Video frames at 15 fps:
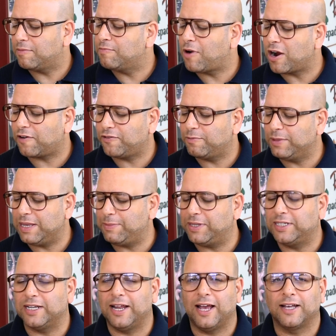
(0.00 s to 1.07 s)
Mark from
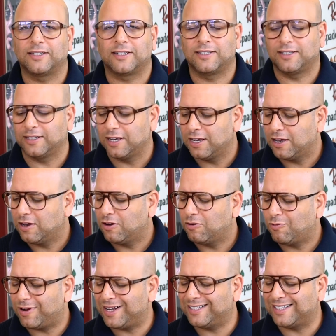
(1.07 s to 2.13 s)
Leamington asks,
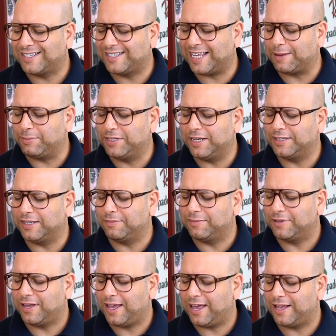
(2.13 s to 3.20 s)
what is astigmatism
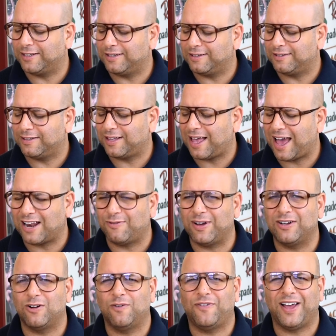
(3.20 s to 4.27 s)
and how do I
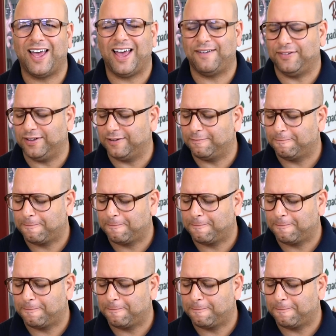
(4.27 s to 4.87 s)
know if I have it?